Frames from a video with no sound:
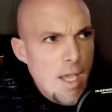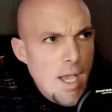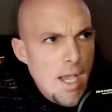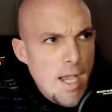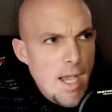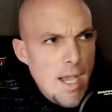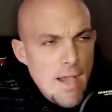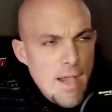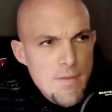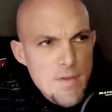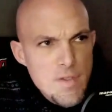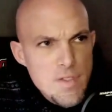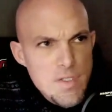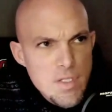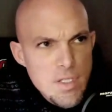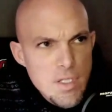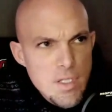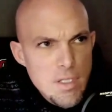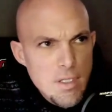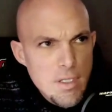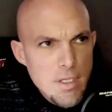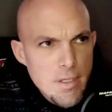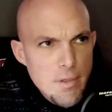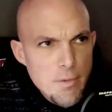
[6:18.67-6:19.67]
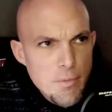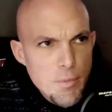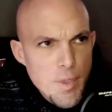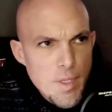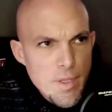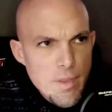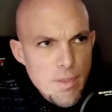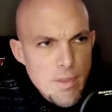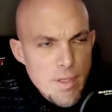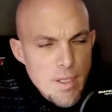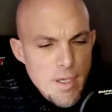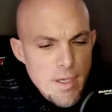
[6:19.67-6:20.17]
obviously
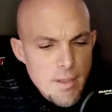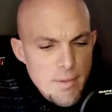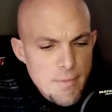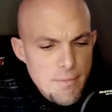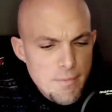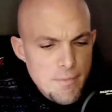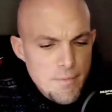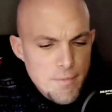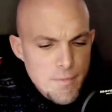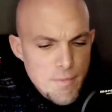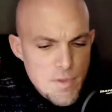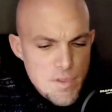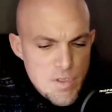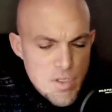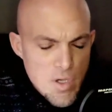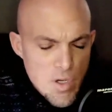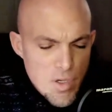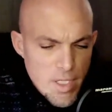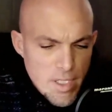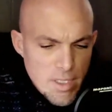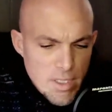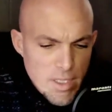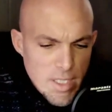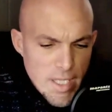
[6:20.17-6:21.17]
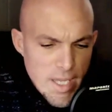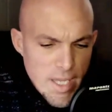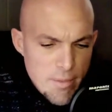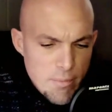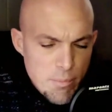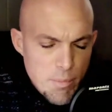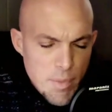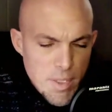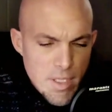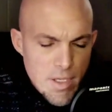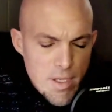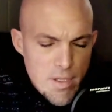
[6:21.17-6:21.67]
with starting
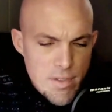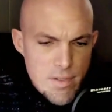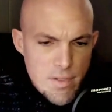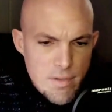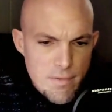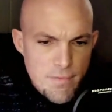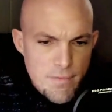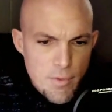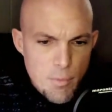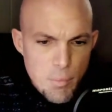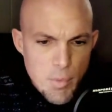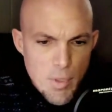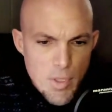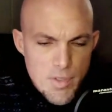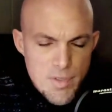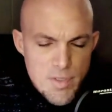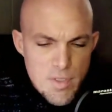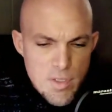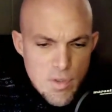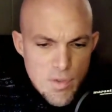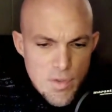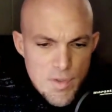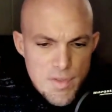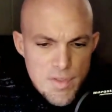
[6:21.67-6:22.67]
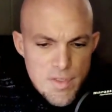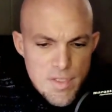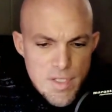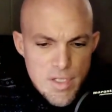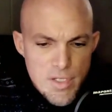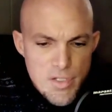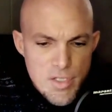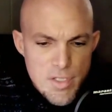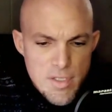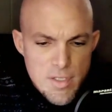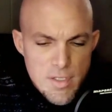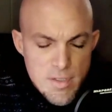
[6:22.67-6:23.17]
late because of football still in
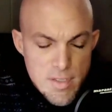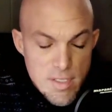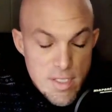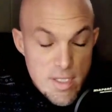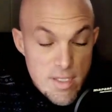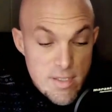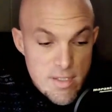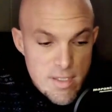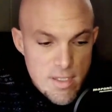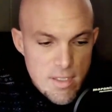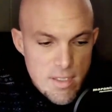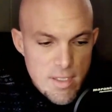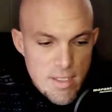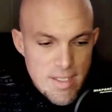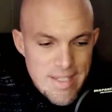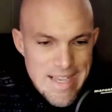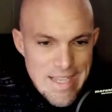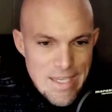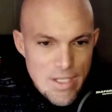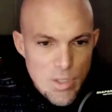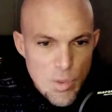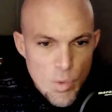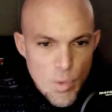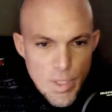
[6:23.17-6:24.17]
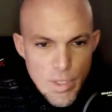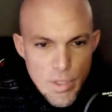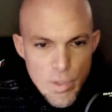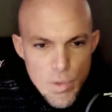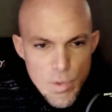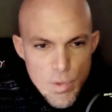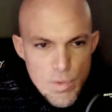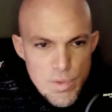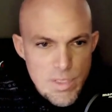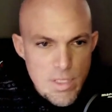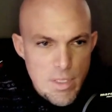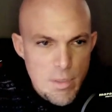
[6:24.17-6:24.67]
season, not knowing
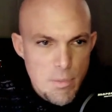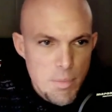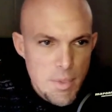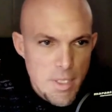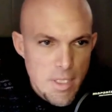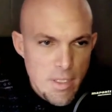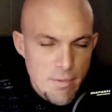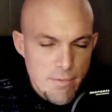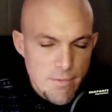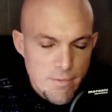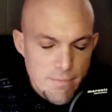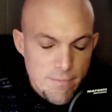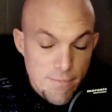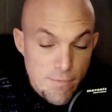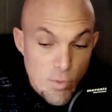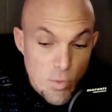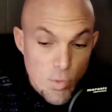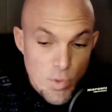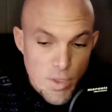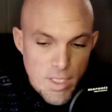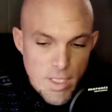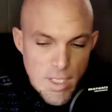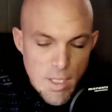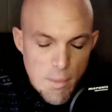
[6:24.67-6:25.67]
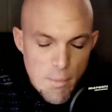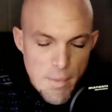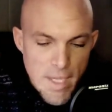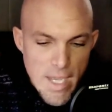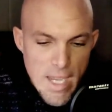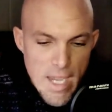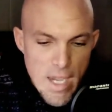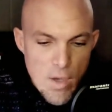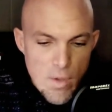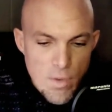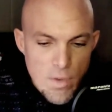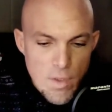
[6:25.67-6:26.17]
who's going to be fully coming
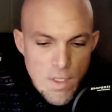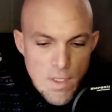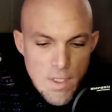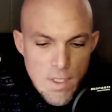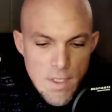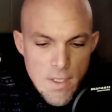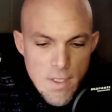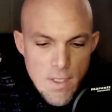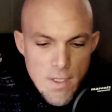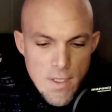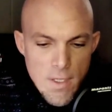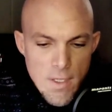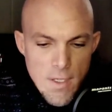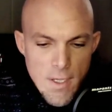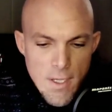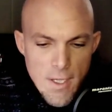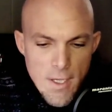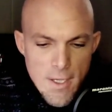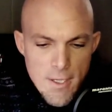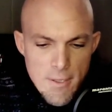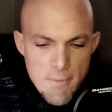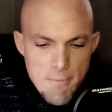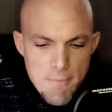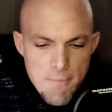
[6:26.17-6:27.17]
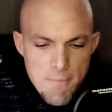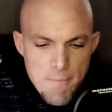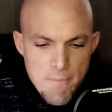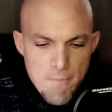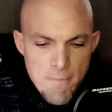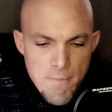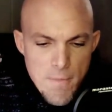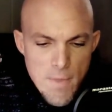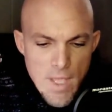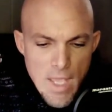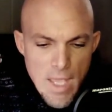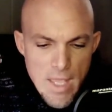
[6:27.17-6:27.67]
out, and
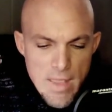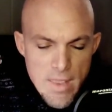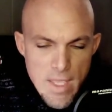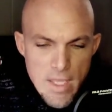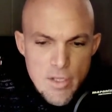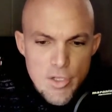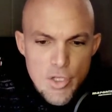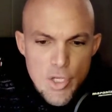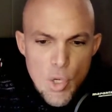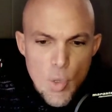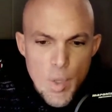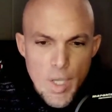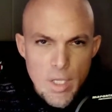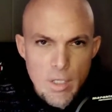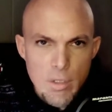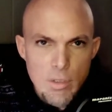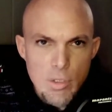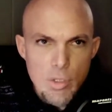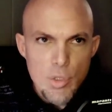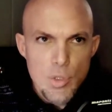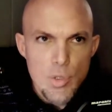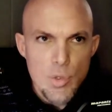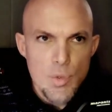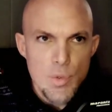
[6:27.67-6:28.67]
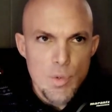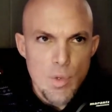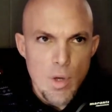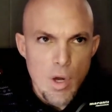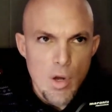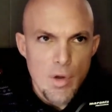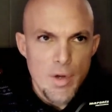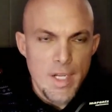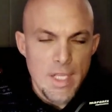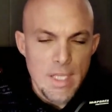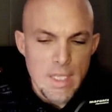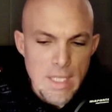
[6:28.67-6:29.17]
then knowing who
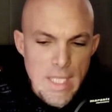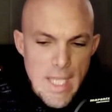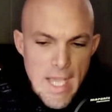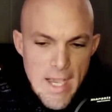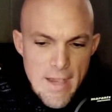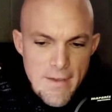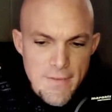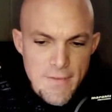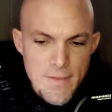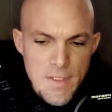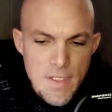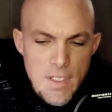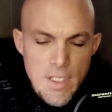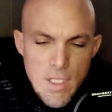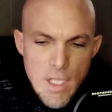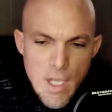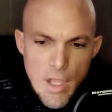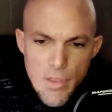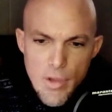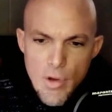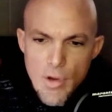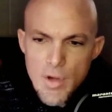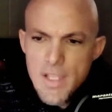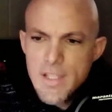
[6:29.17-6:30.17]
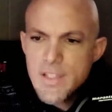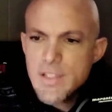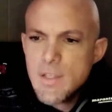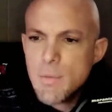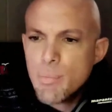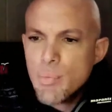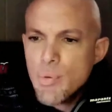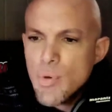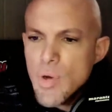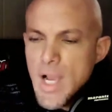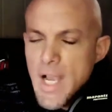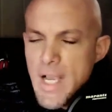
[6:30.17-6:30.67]
already left, are there any
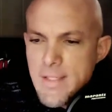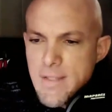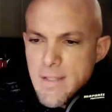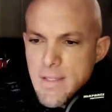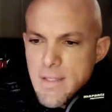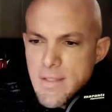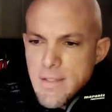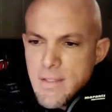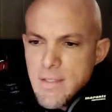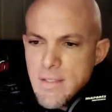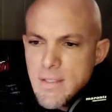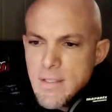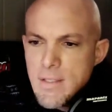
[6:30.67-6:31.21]
surprises